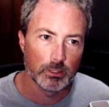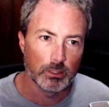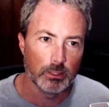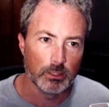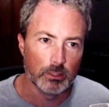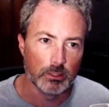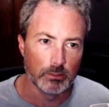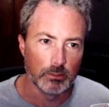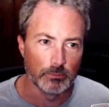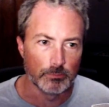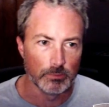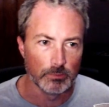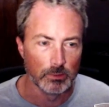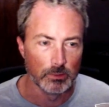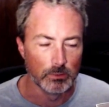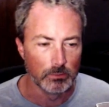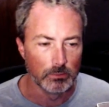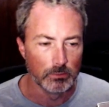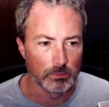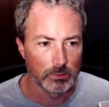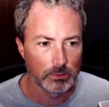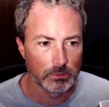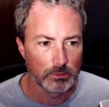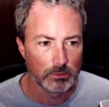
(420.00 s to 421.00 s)
and a
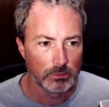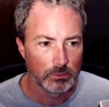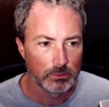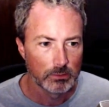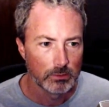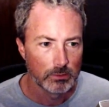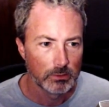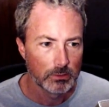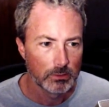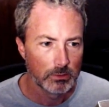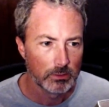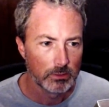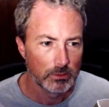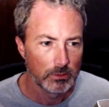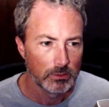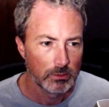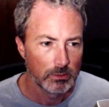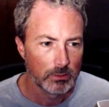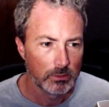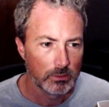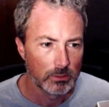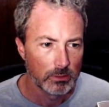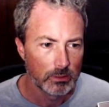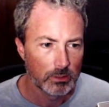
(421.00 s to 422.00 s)
float.
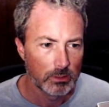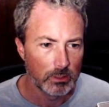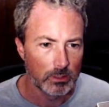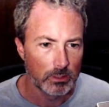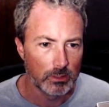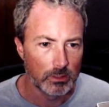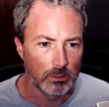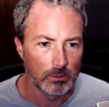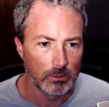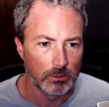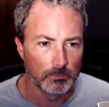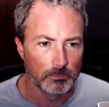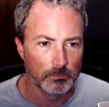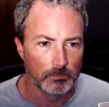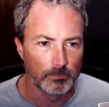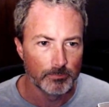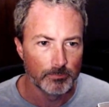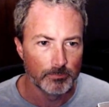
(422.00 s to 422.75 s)
I